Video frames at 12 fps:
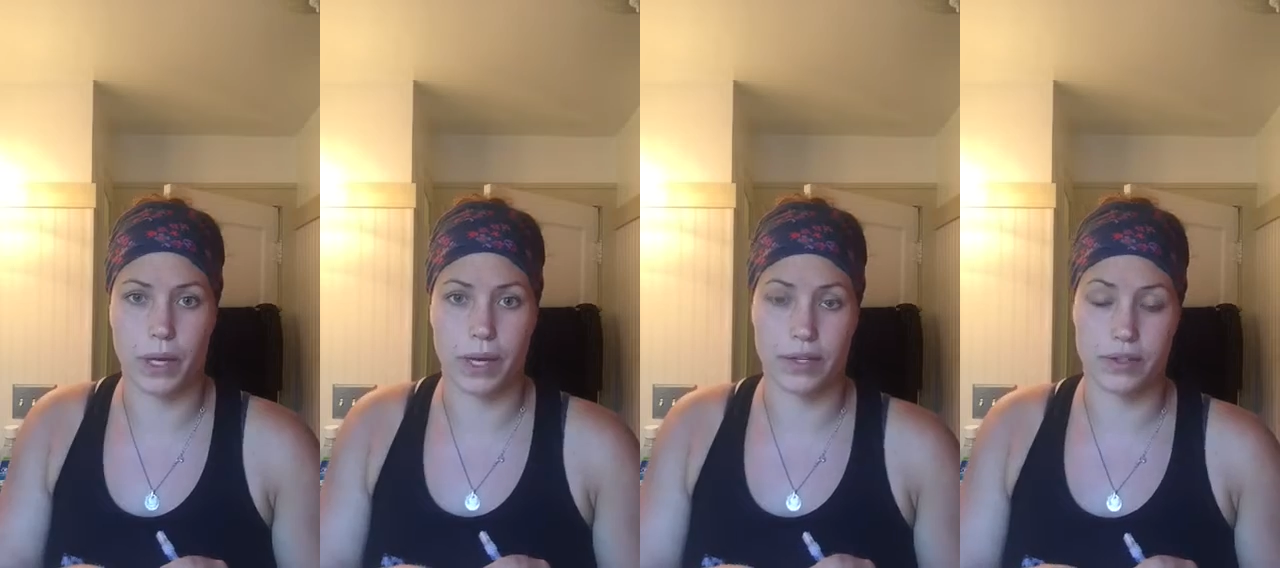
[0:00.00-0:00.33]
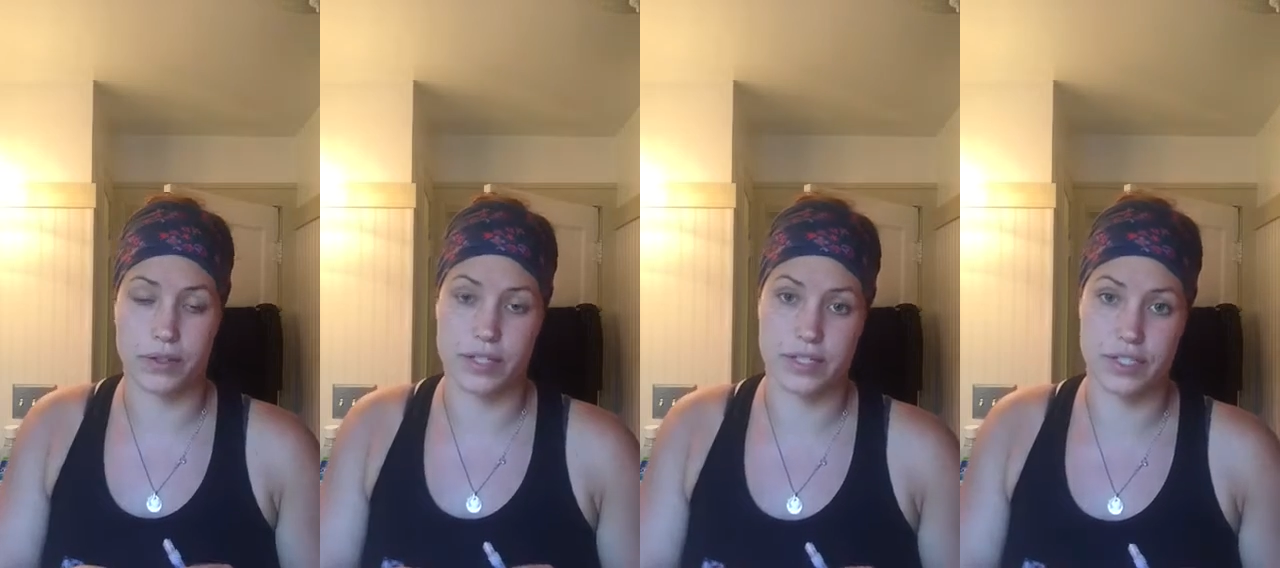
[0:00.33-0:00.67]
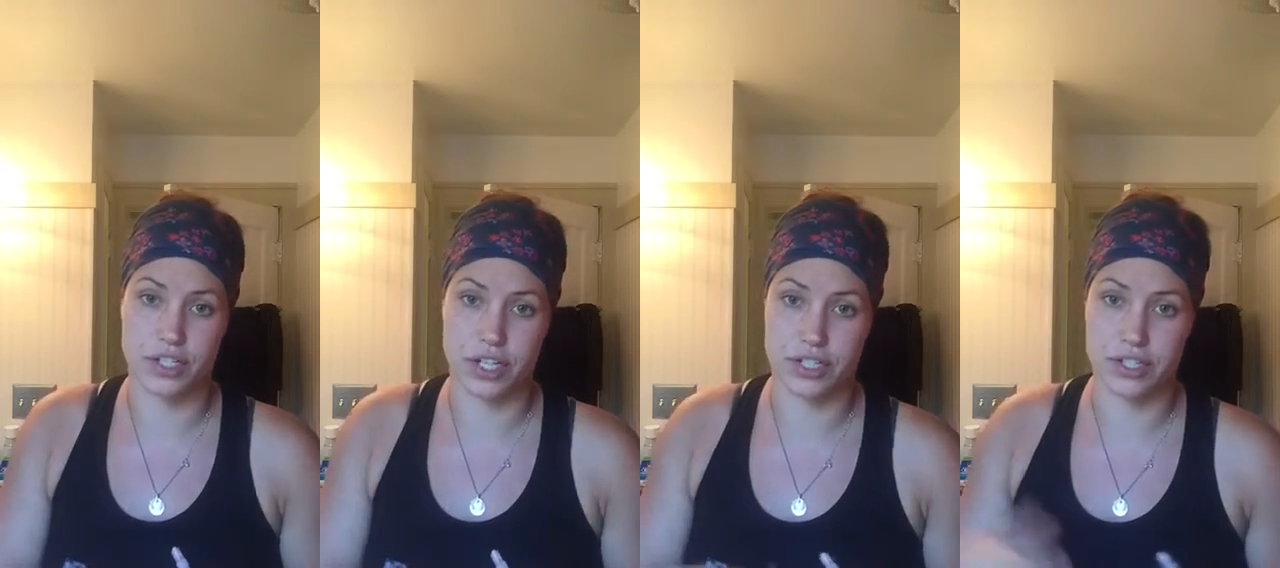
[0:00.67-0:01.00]
when I do these
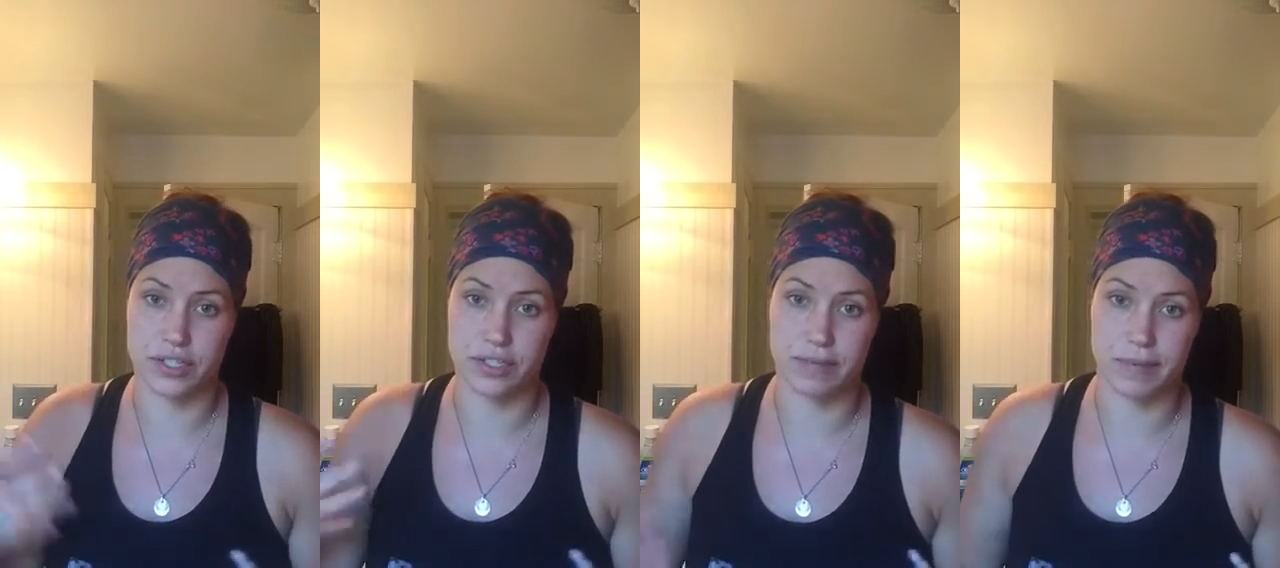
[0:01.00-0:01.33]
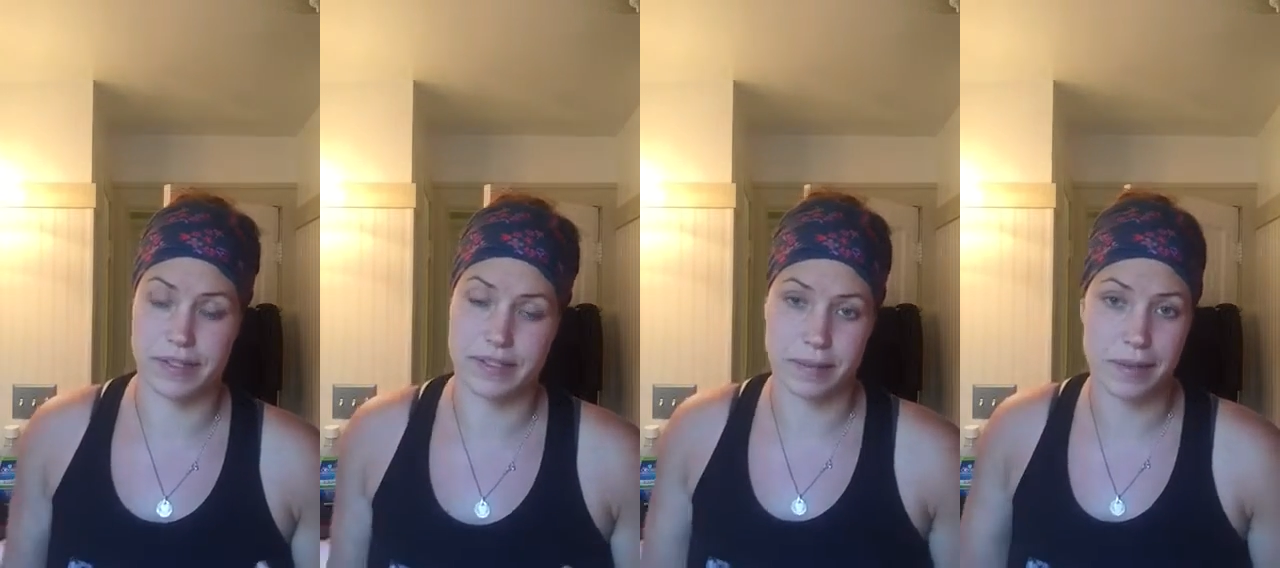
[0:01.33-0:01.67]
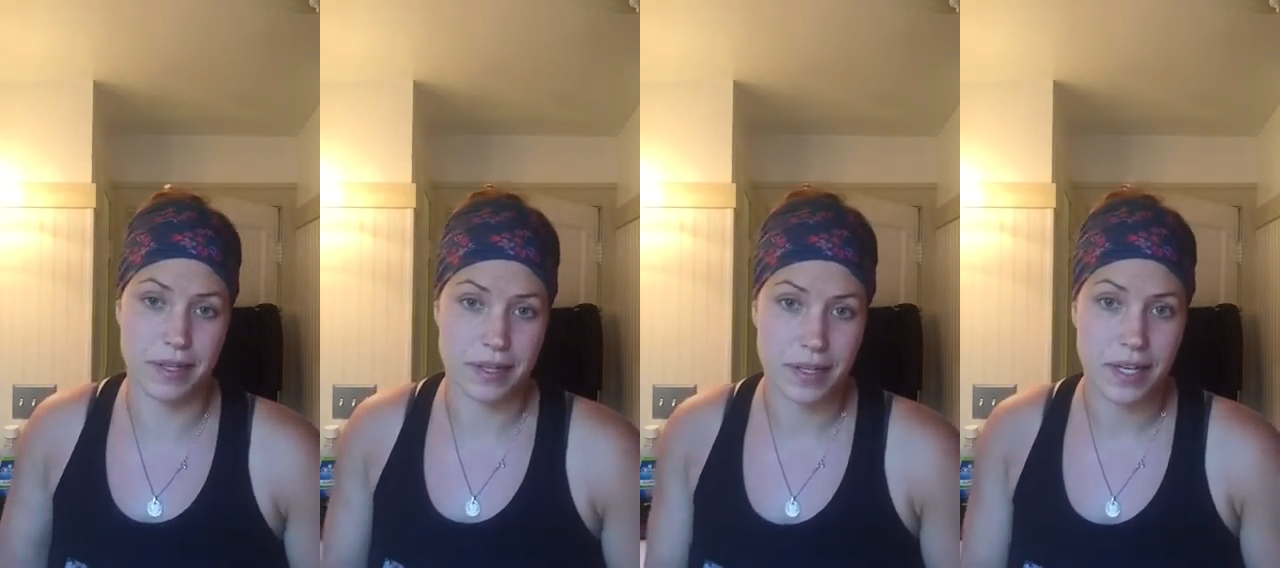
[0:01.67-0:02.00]
injections my
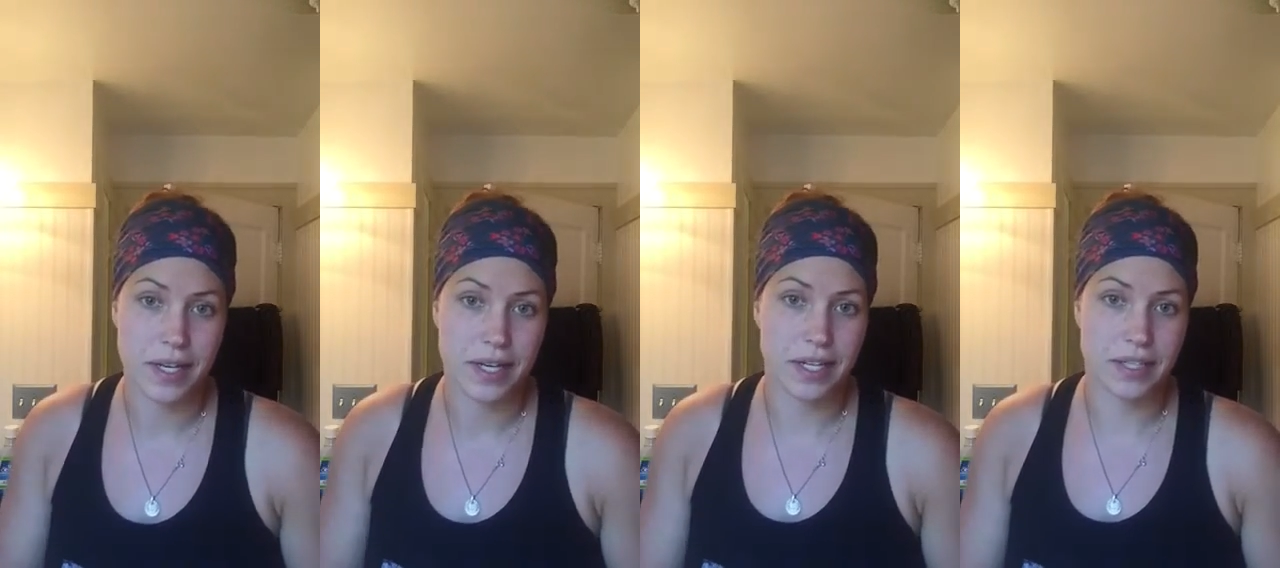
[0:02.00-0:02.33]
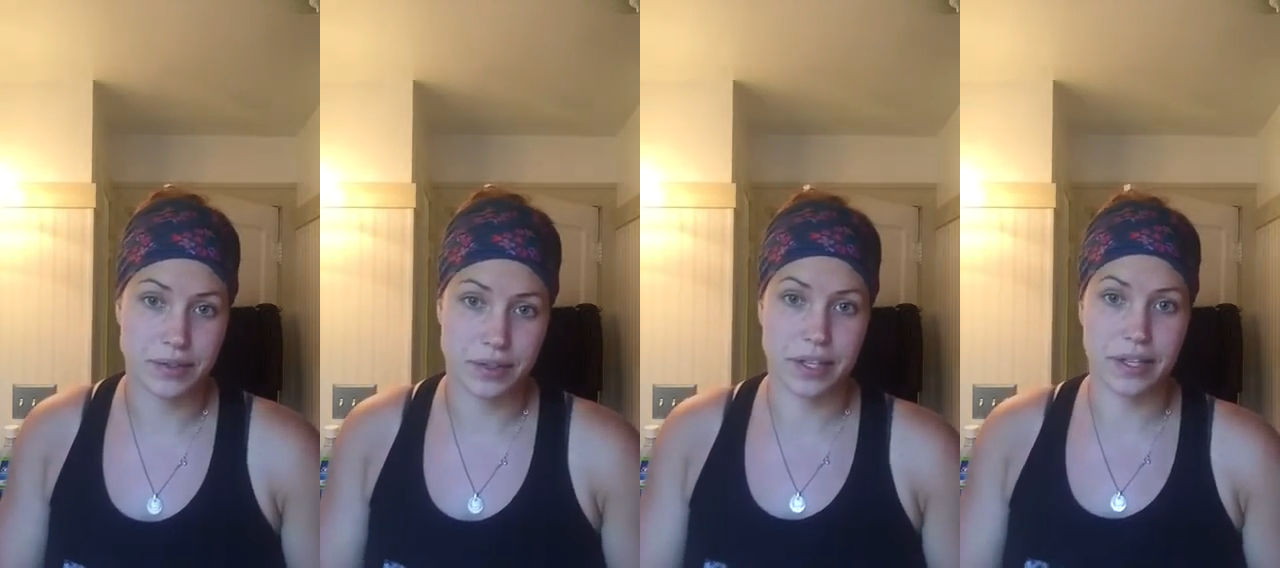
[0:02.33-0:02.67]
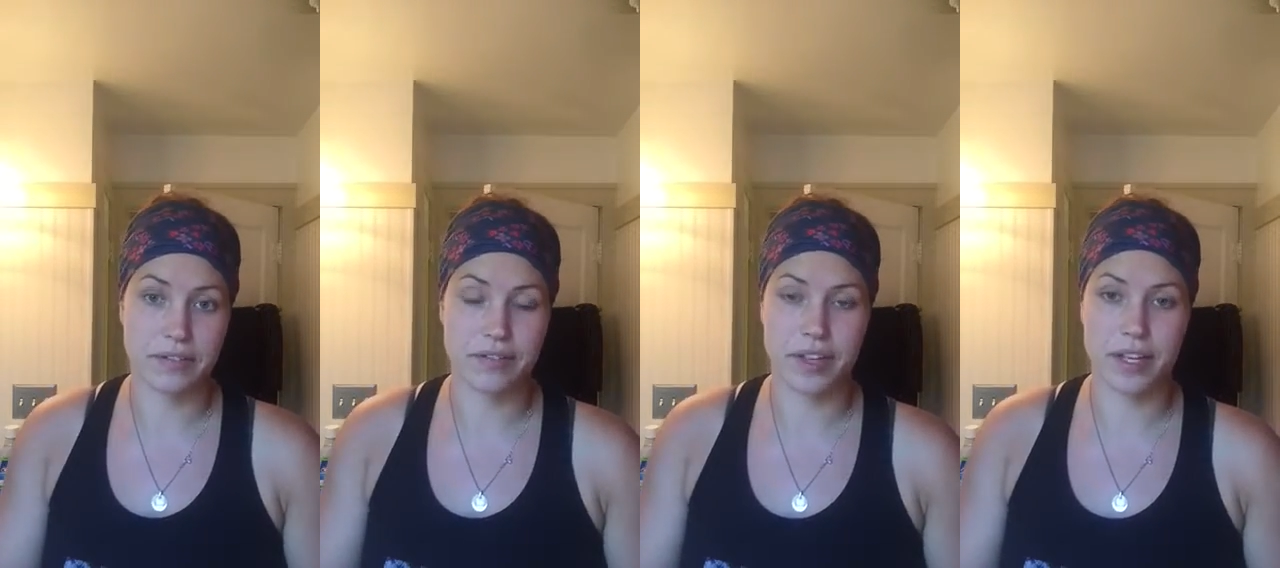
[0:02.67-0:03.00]
stomach gets
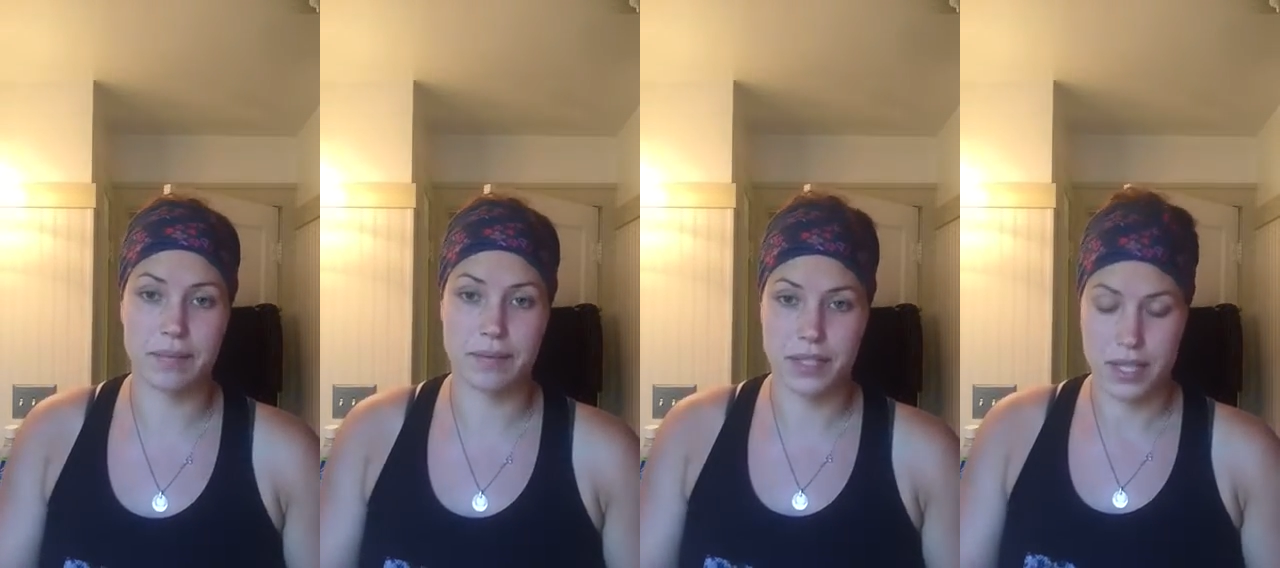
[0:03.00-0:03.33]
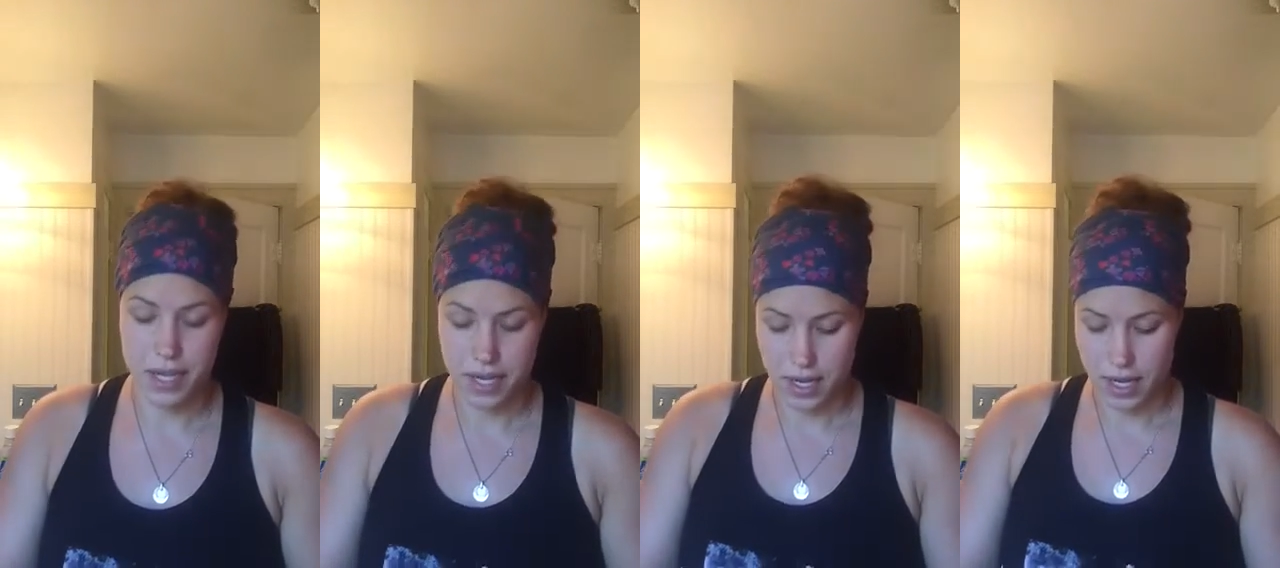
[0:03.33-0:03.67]
really inflamed.